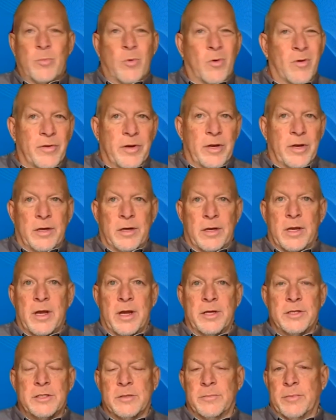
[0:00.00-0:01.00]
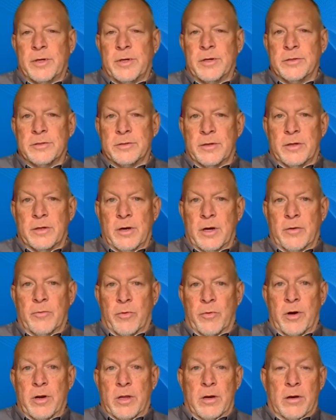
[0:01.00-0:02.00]
It's more of an indication, because
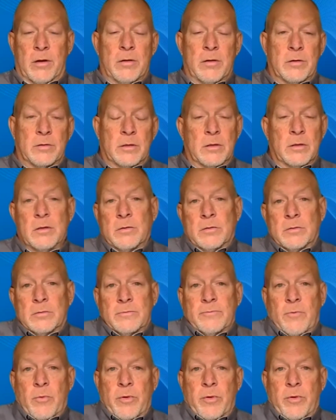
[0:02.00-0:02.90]
you're running at 100